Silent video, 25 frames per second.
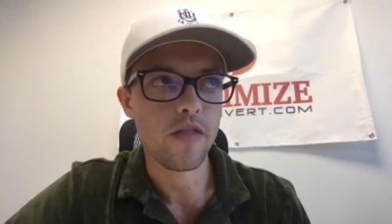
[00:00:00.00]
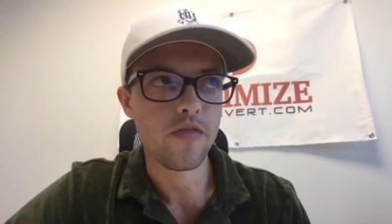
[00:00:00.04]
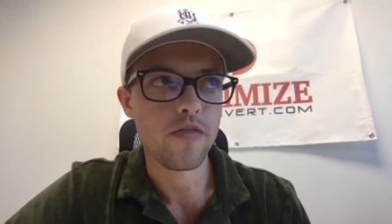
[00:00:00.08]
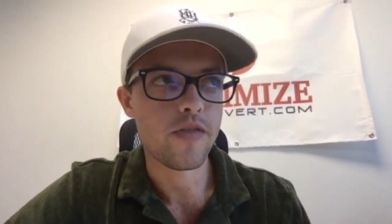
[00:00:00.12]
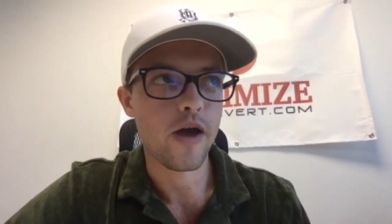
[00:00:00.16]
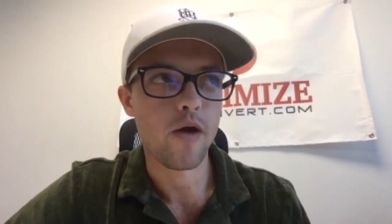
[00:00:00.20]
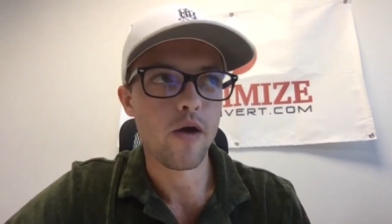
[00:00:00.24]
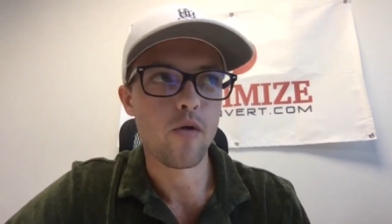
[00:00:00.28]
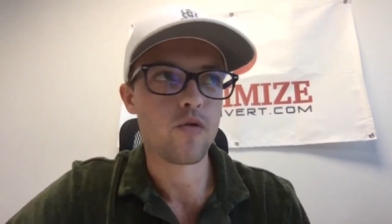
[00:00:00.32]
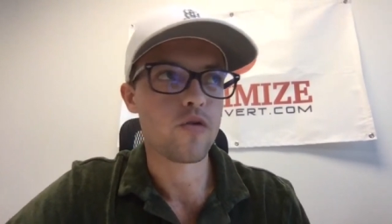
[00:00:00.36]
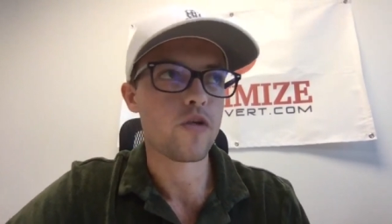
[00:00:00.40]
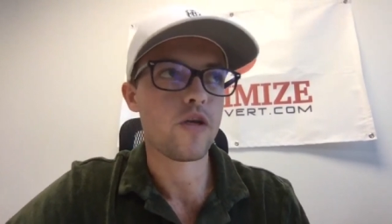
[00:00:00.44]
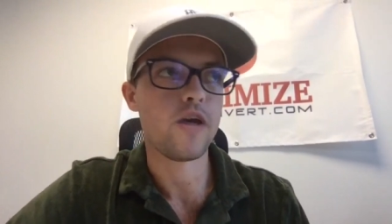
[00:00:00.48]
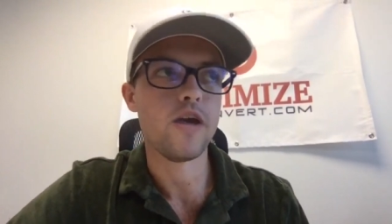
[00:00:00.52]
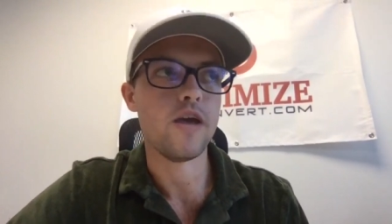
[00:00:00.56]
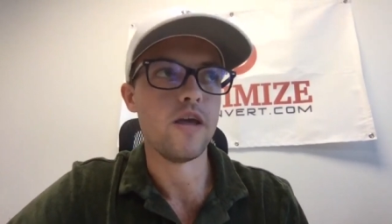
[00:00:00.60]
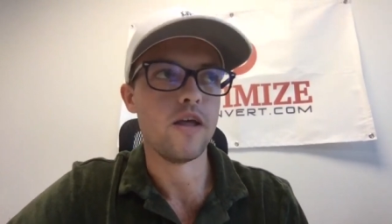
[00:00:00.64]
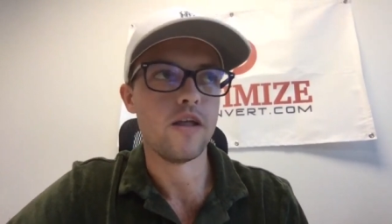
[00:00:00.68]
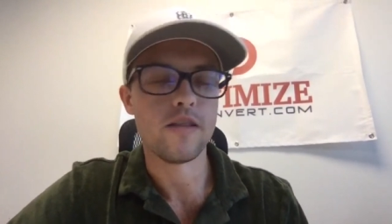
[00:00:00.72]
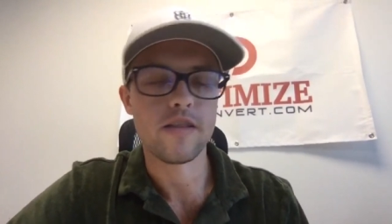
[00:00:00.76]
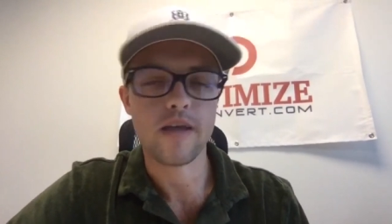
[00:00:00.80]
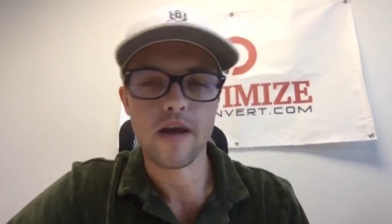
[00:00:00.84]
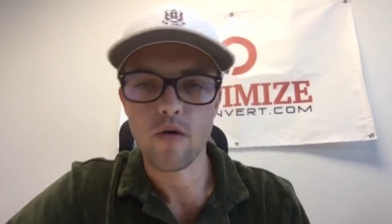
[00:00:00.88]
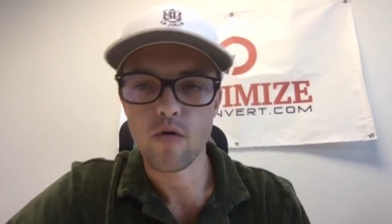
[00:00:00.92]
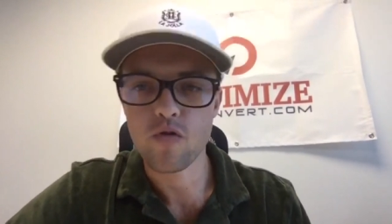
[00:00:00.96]
that was it.
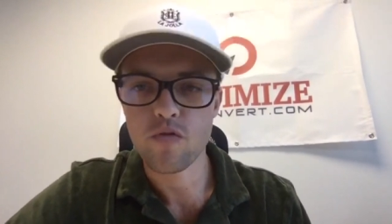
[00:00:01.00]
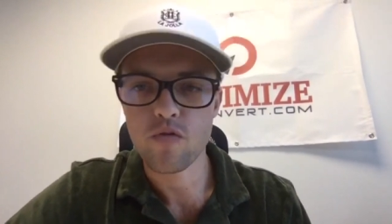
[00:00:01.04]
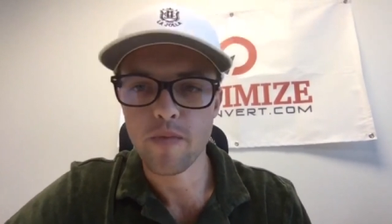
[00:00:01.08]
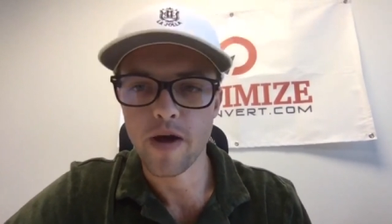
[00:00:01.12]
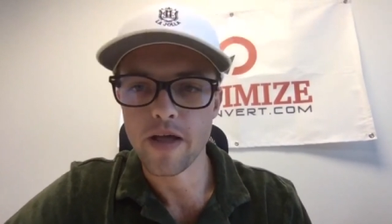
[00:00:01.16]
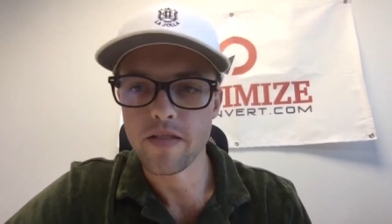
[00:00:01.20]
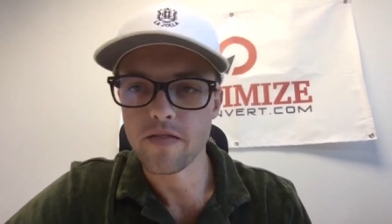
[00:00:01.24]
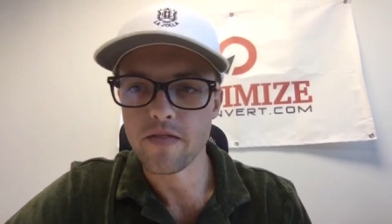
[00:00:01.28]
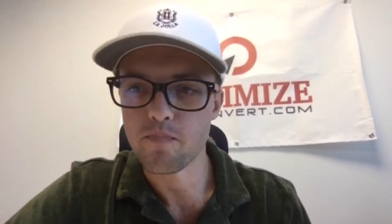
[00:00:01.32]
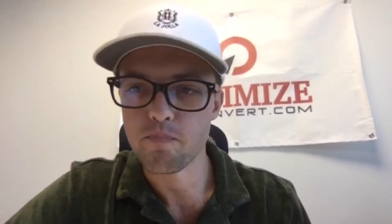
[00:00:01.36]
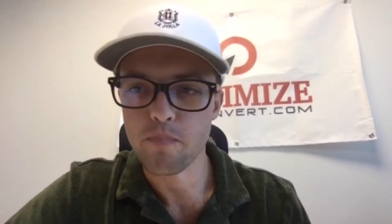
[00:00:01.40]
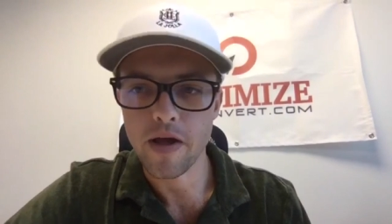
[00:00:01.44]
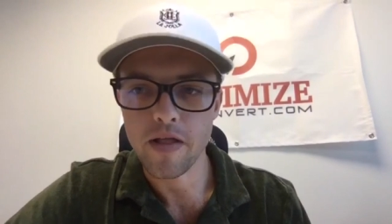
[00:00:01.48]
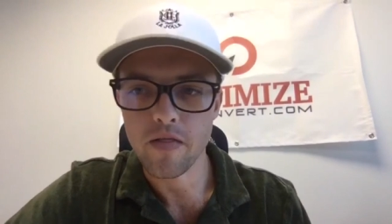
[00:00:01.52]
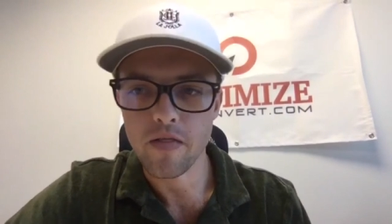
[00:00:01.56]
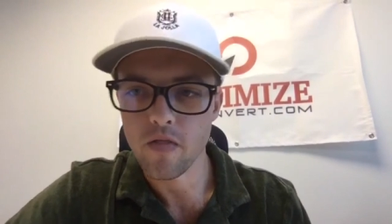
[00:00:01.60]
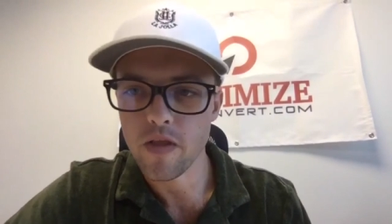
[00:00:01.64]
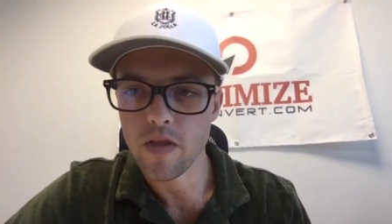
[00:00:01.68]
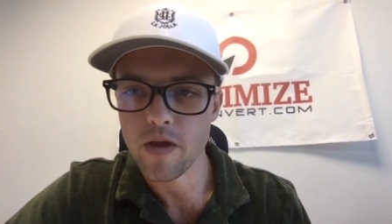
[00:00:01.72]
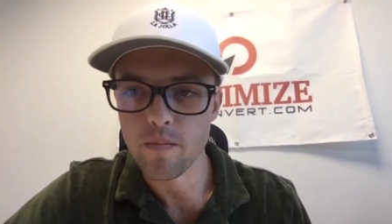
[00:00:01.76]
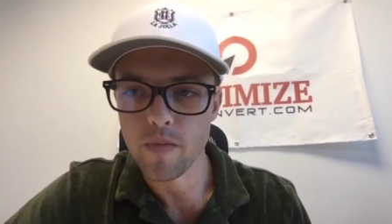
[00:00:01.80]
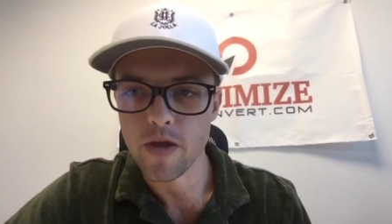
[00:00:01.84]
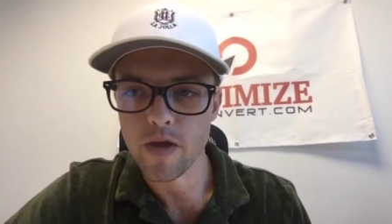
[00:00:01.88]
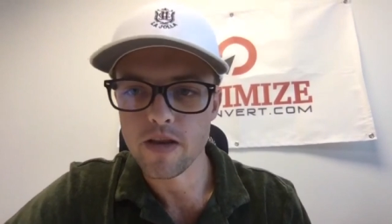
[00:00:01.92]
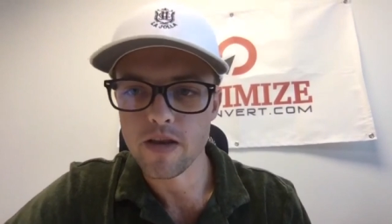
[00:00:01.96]
That was my my
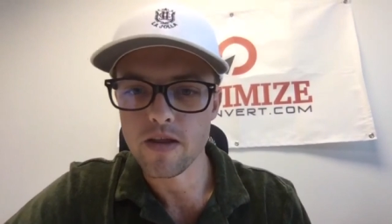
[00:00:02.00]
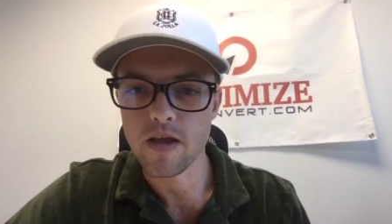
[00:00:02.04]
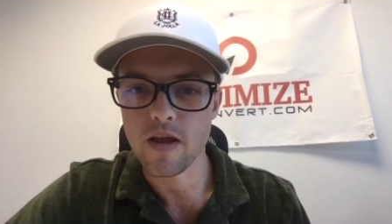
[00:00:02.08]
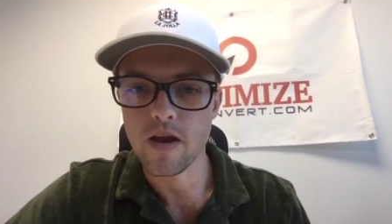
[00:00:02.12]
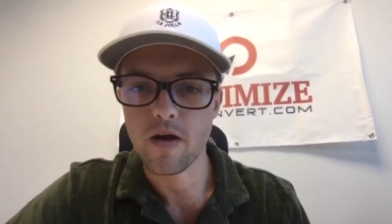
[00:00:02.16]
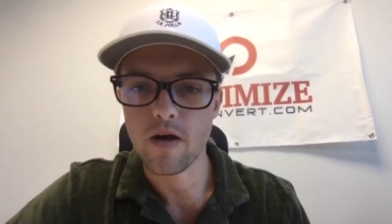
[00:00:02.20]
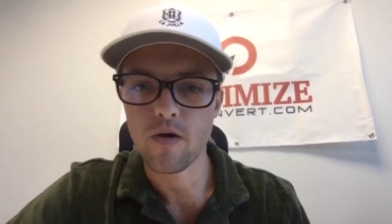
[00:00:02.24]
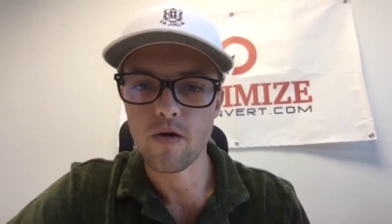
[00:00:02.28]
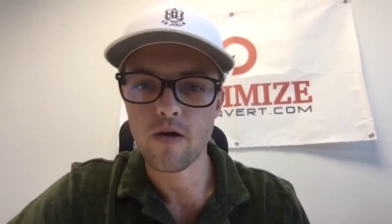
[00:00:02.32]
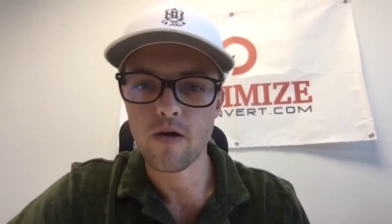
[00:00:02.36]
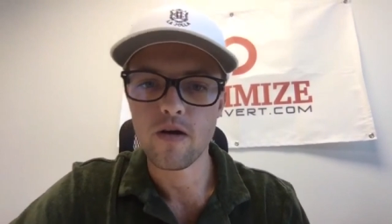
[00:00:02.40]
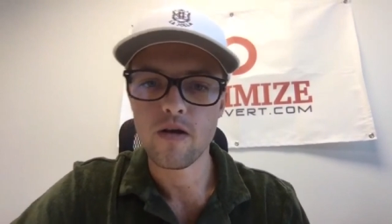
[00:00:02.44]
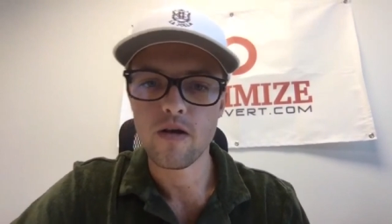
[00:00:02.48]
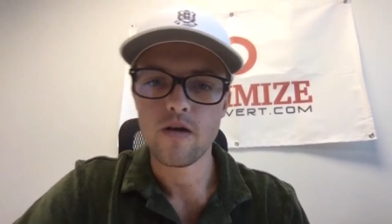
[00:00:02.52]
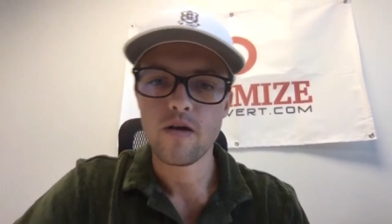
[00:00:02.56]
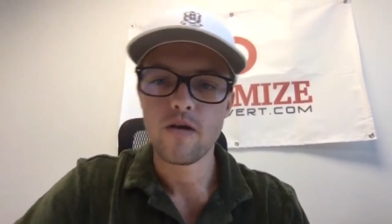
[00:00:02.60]
limit, you know?